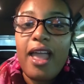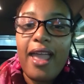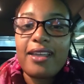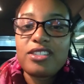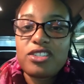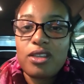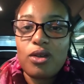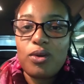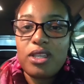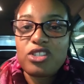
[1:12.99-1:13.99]
And
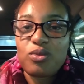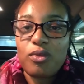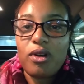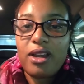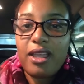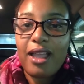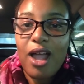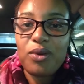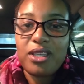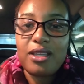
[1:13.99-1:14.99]
so each morning
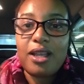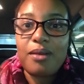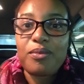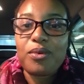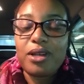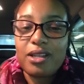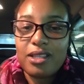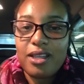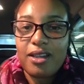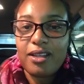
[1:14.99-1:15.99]
I would get up
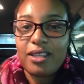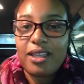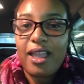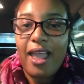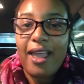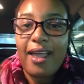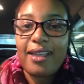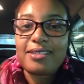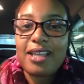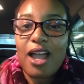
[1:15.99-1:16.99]
really early
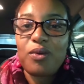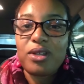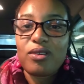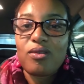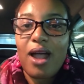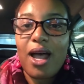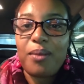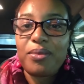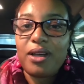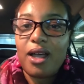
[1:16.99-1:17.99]
and I would
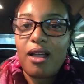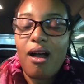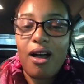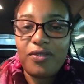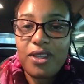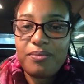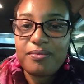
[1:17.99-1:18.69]
grab coffee,